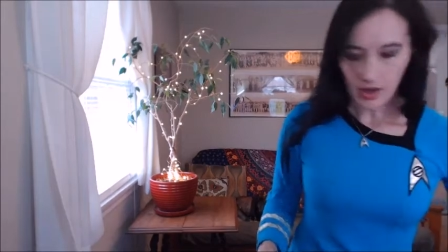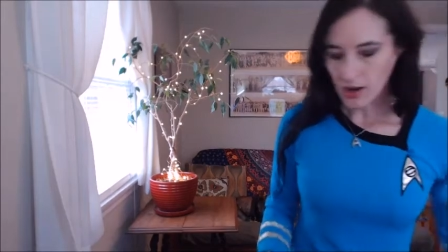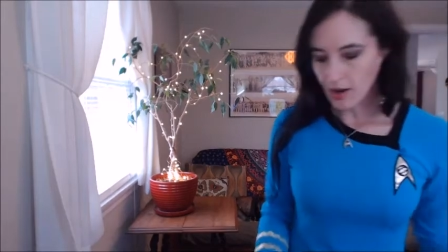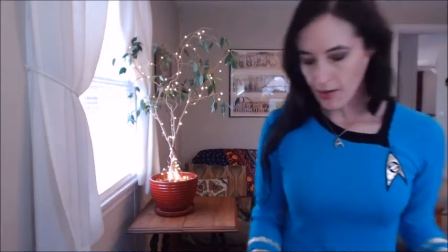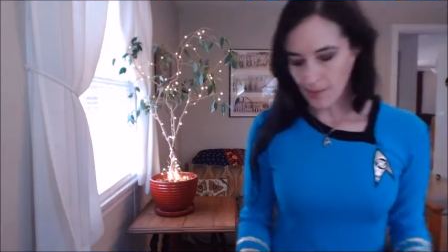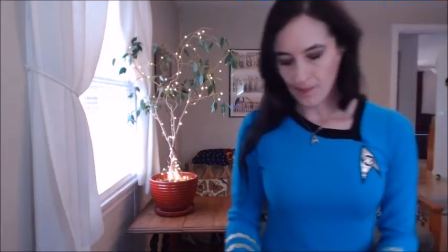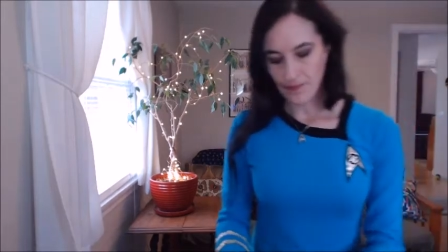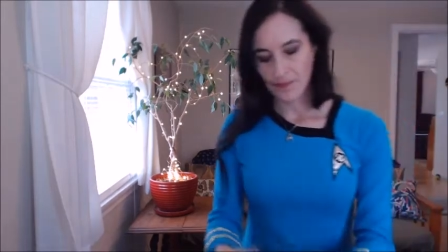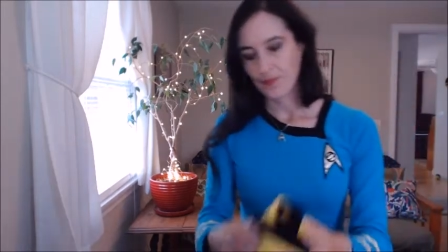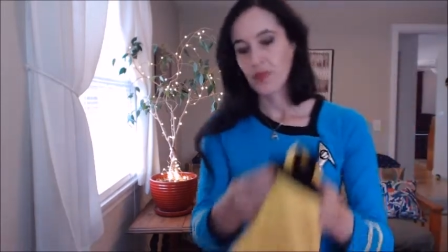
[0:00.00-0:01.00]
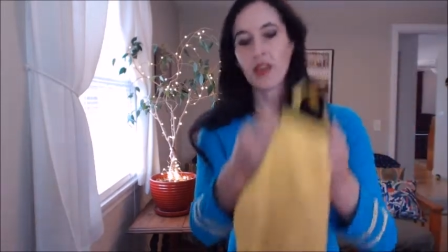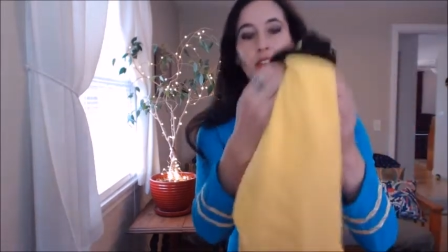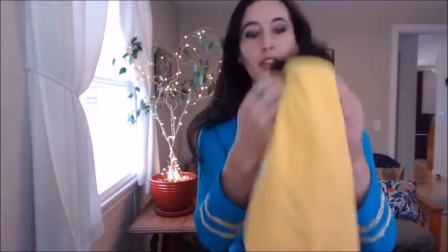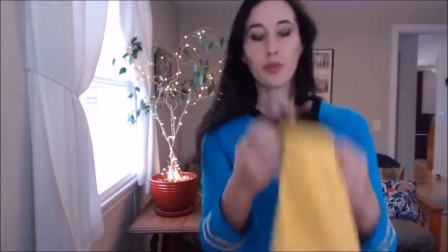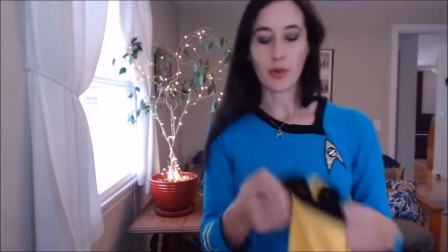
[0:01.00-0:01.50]
Um,
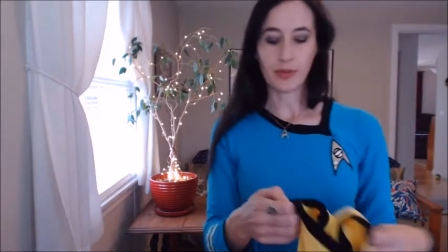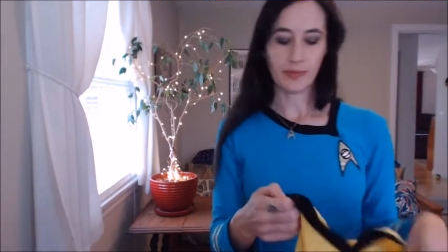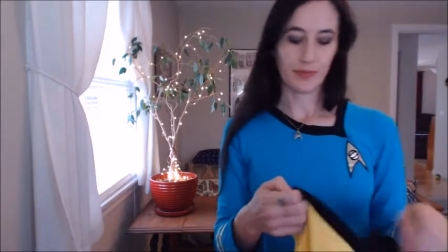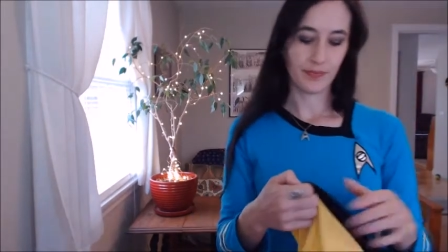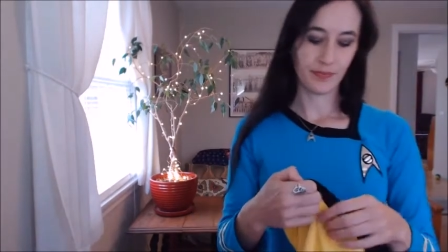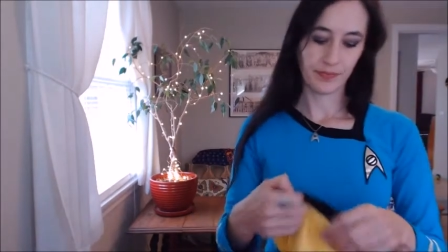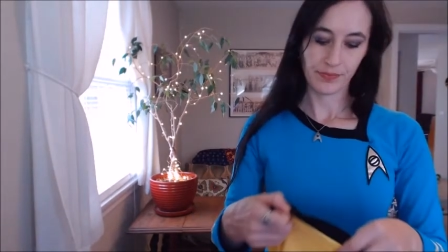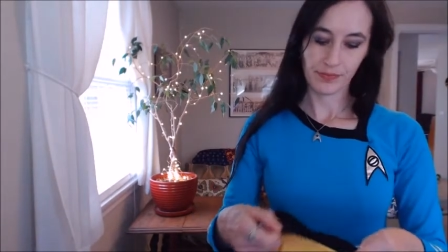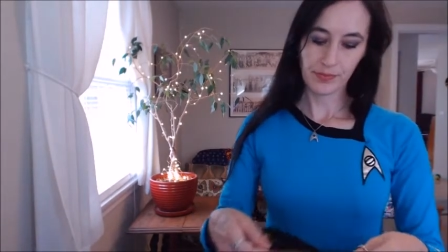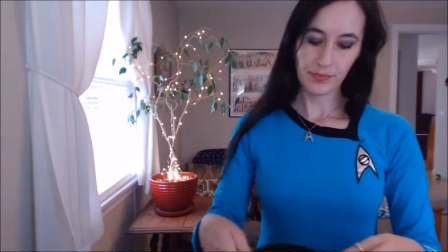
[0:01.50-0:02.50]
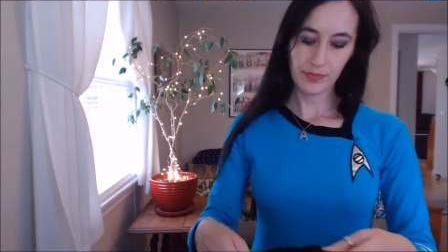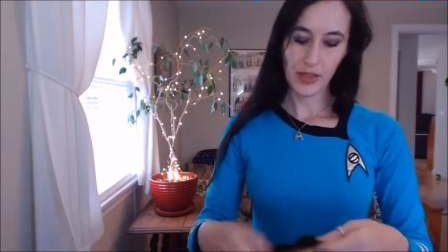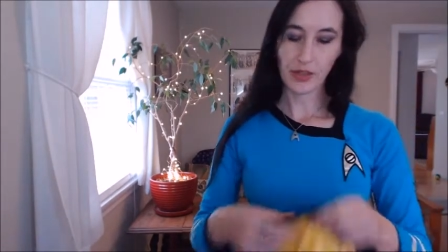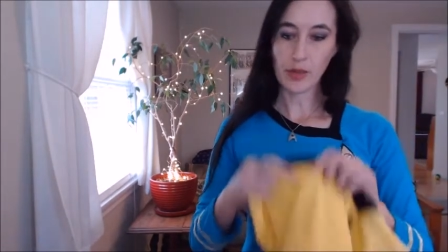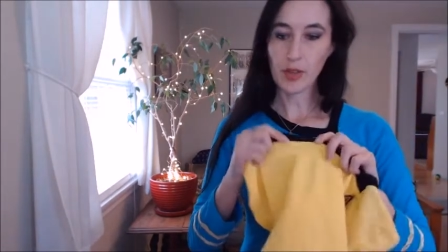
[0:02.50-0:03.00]
this one
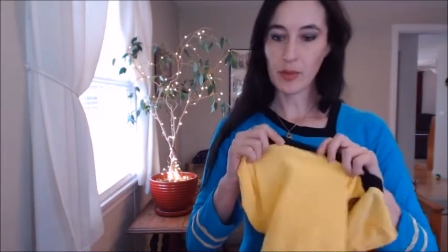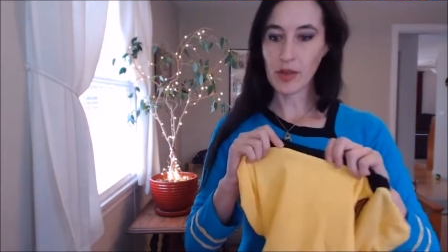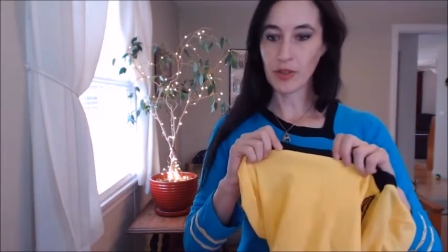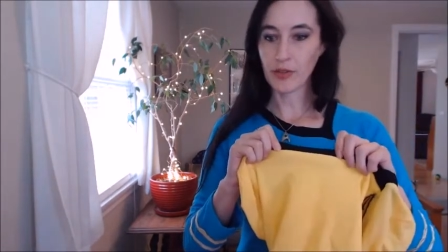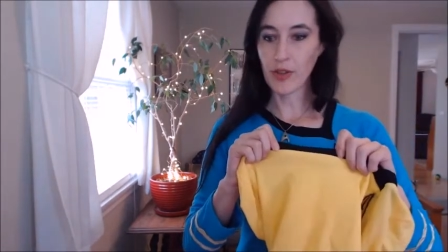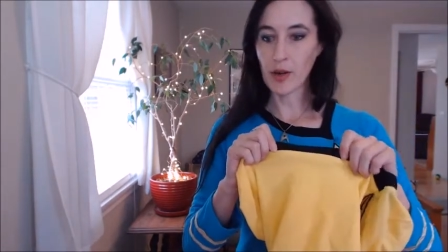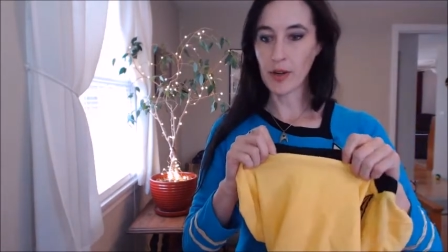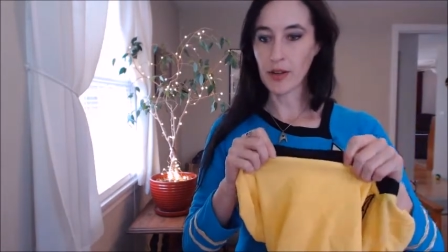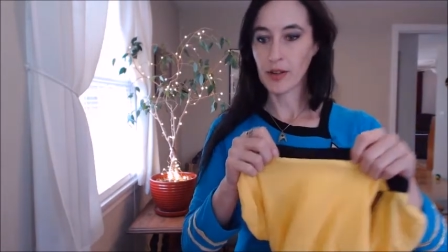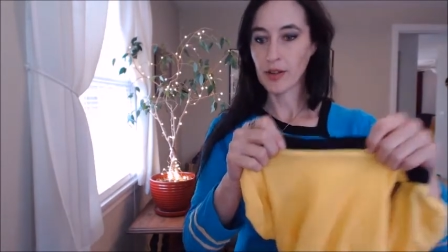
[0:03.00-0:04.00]
something about this fabric.